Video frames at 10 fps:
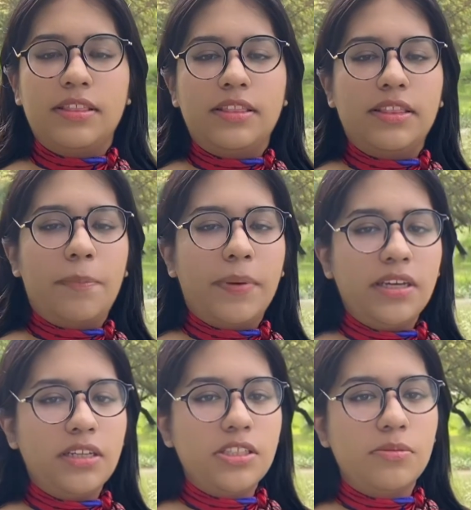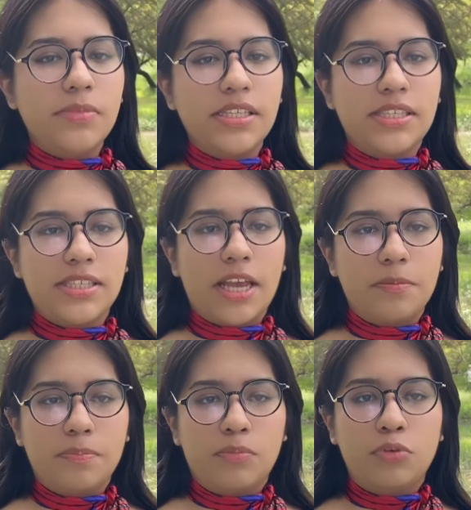The penultimate step
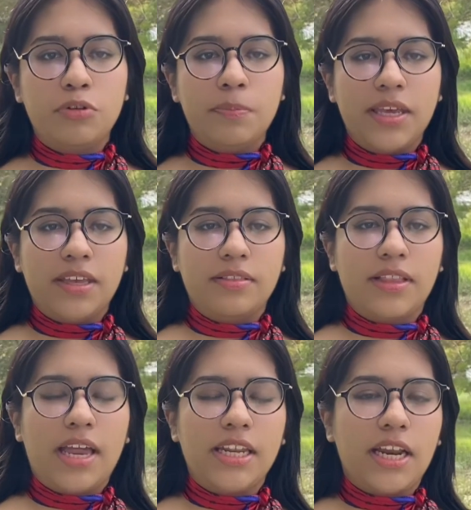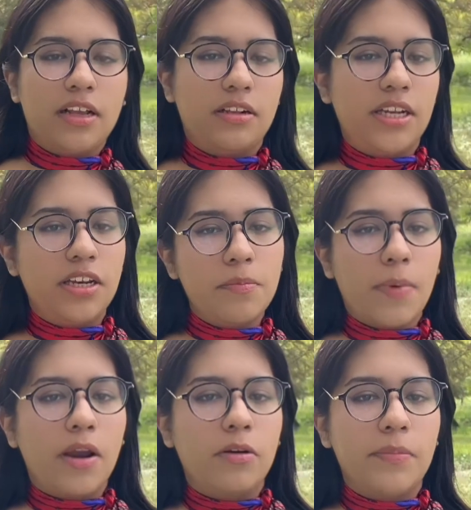will be that in a clean
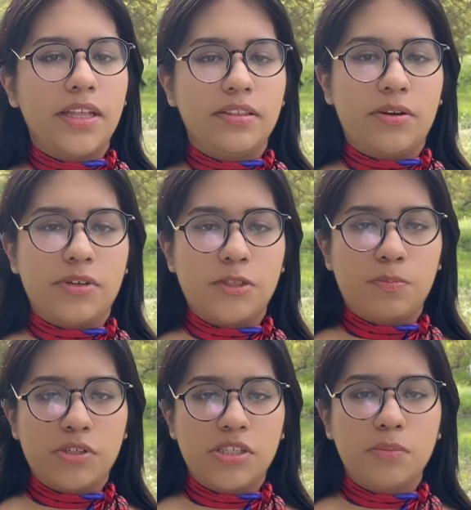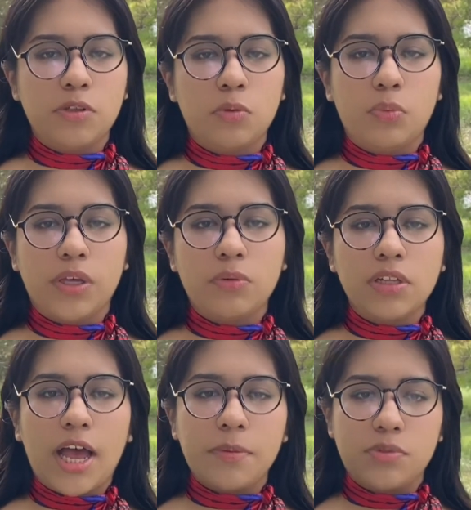environment, the responsible, we will
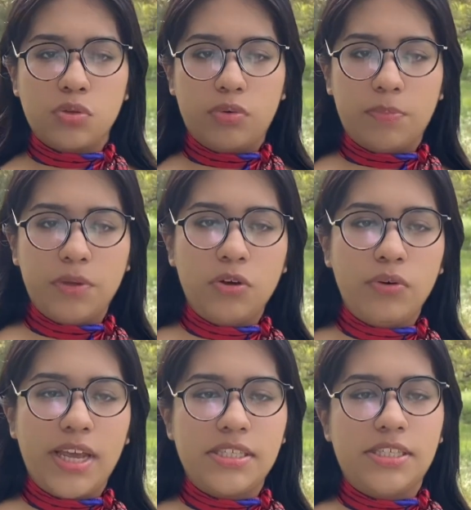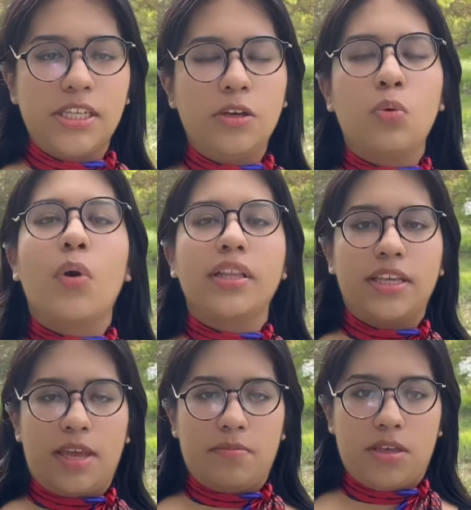have to review and see what
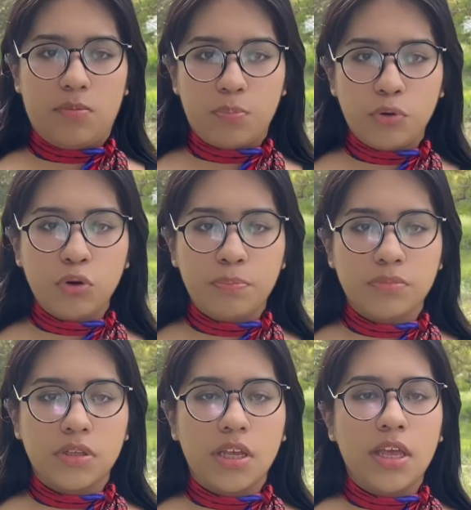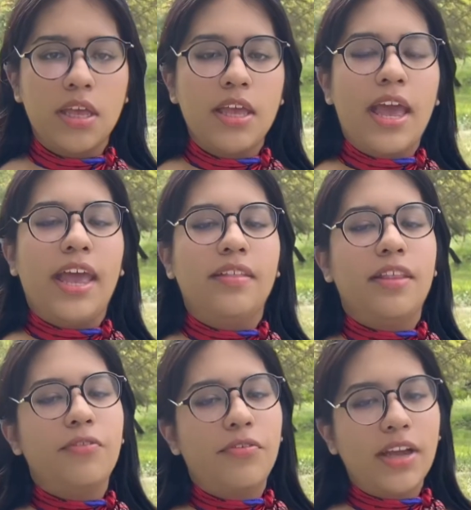can be improved. And
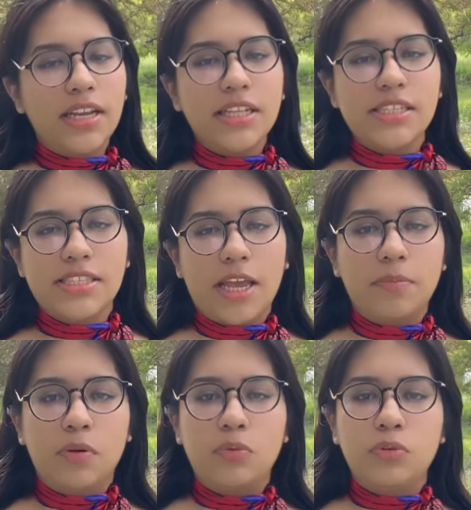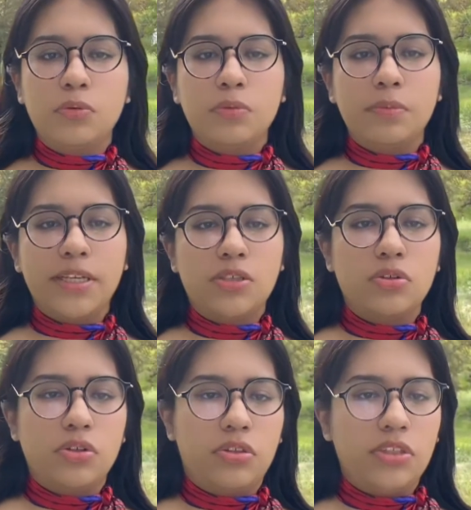the final step will be to
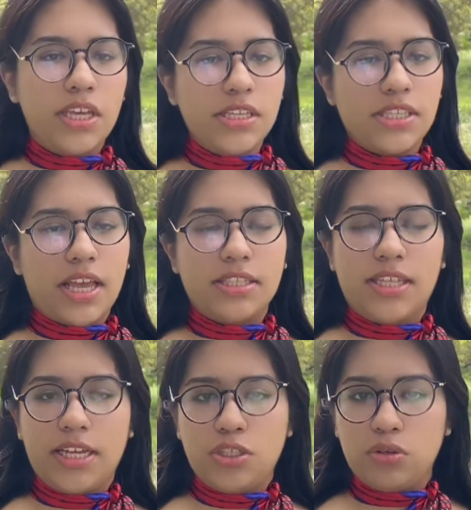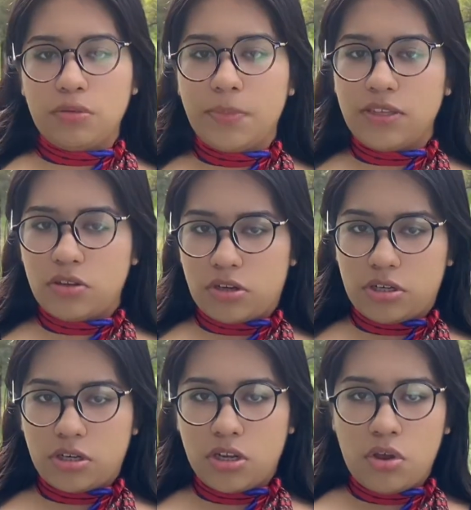do things as they should be
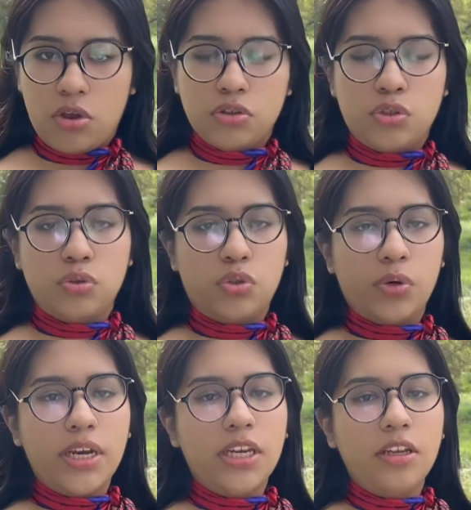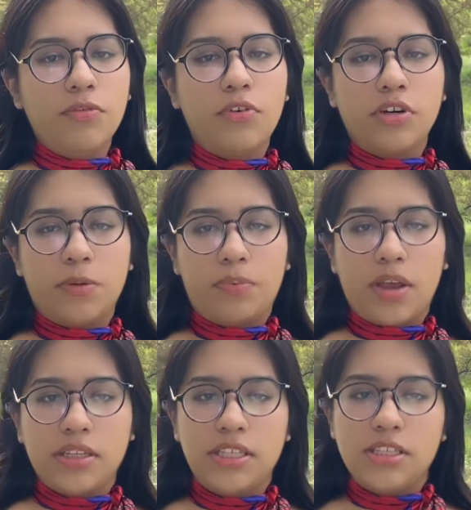done, through training for the
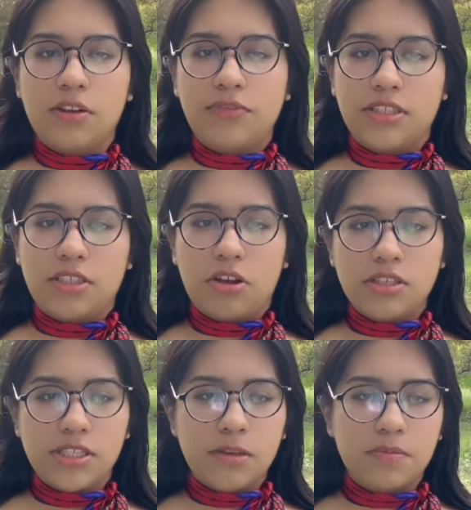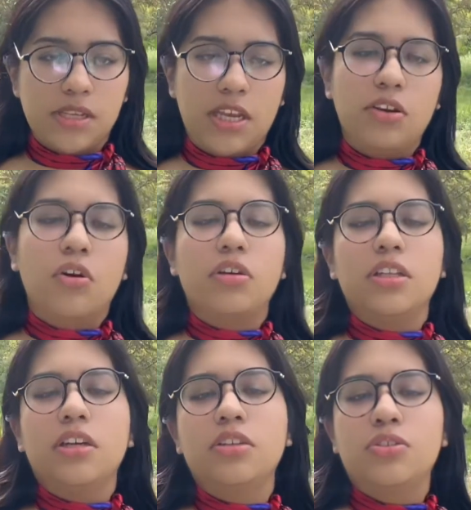practice of these concepts in
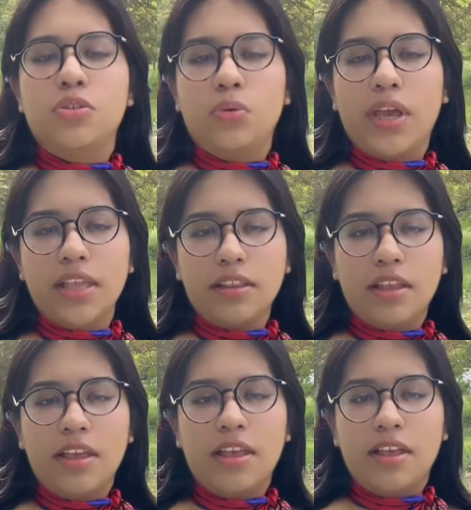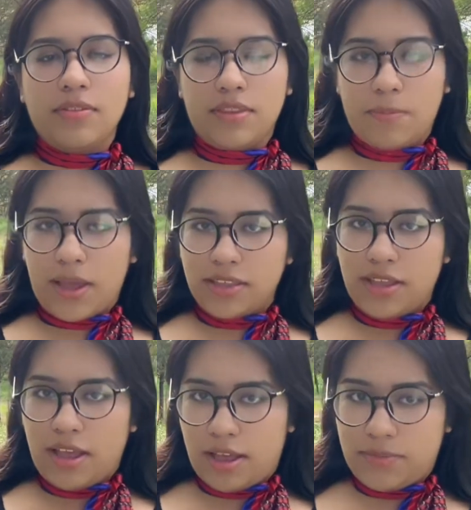order to end the bad
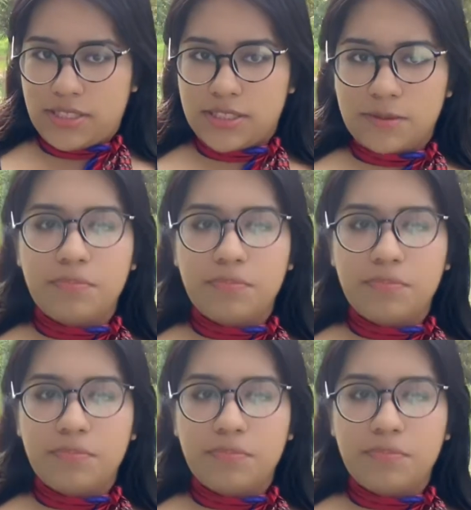habits.